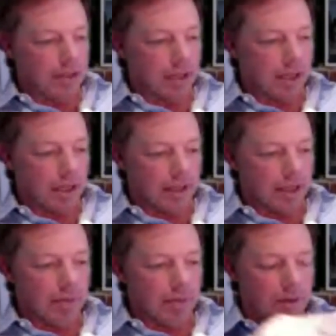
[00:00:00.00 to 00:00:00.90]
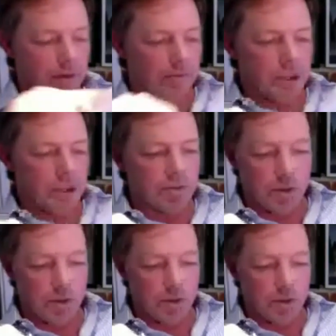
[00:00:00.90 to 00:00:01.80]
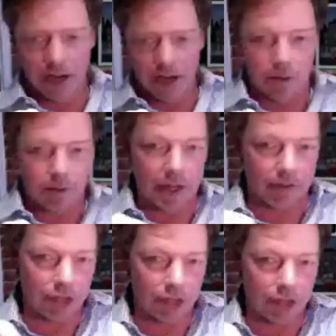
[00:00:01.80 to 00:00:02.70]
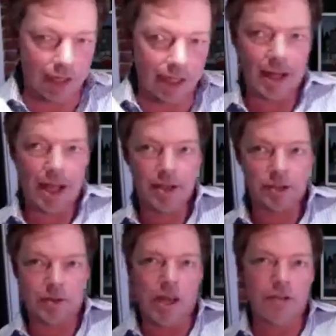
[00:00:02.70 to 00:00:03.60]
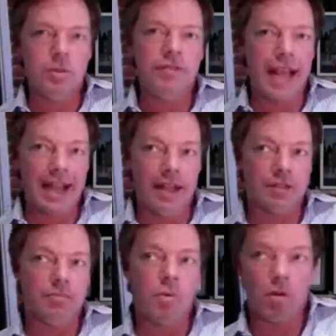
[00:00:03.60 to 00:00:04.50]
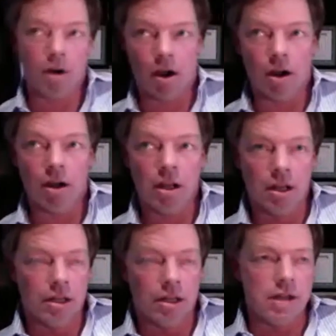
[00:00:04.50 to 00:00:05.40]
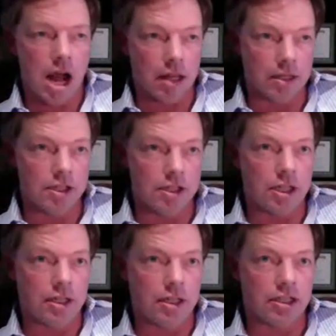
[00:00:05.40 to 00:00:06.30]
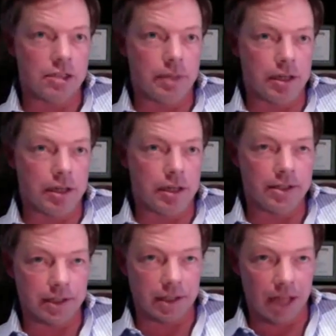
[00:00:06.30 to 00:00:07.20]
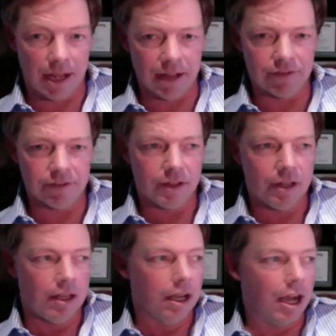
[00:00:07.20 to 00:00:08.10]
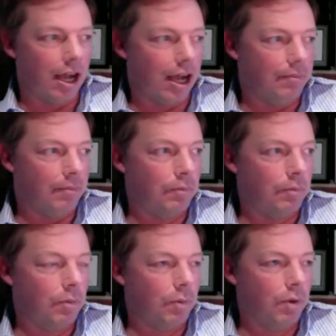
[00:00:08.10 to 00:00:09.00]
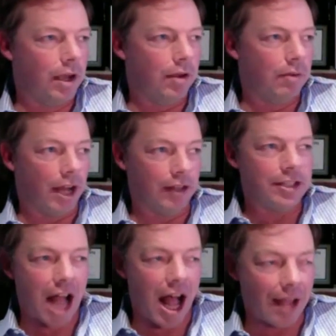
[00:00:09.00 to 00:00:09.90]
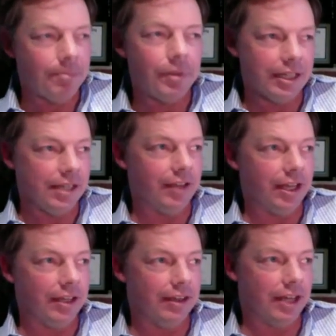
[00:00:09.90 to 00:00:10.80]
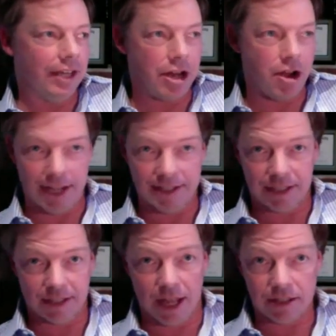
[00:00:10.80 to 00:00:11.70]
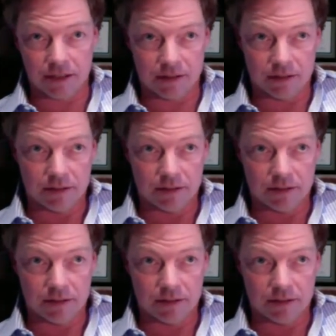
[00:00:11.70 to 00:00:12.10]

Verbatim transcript: uh, we were just before we came on air, we were kind of talking about because as we've gained more knowledge and experience in life, um, we, well, at least I'm believing that I know less and less.